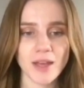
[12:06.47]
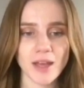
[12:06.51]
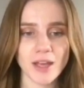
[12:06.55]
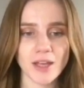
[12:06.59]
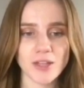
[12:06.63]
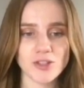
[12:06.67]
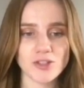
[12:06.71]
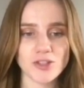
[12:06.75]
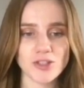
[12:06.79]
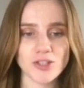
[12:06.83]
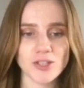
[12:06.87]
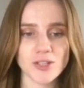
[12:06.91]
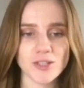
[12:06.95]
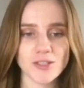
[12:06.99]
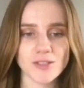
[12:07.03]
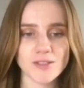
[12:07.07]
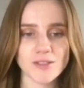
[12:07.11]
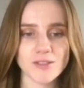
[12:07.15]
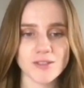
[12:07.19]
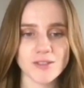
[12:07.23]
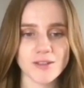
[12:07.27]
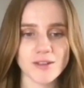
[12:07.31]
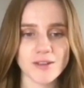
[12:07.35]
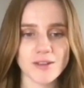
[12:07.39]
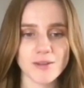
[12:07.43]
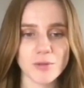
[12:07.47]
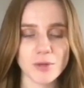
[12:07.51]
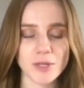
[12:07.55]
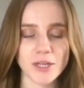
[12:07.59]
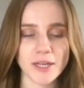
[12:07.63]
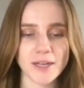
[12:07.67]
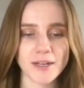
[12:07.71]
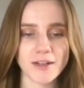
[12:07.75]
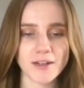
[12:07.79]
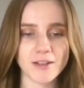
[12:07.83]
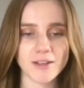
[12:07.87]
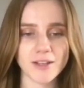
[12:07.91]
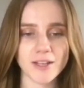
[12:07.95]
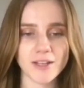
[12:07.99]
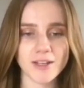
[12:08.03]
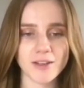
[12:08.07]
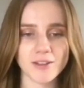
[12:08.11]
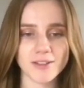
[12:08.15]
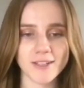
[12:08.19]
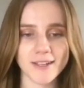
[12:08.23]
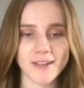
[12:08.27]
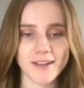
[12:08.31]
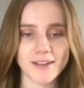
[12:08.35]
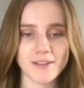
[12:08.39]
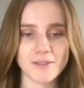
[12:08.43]
And just when I click
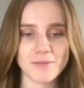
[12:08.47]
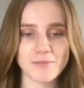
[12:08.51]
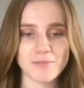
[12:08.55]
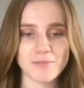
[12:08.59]
on it,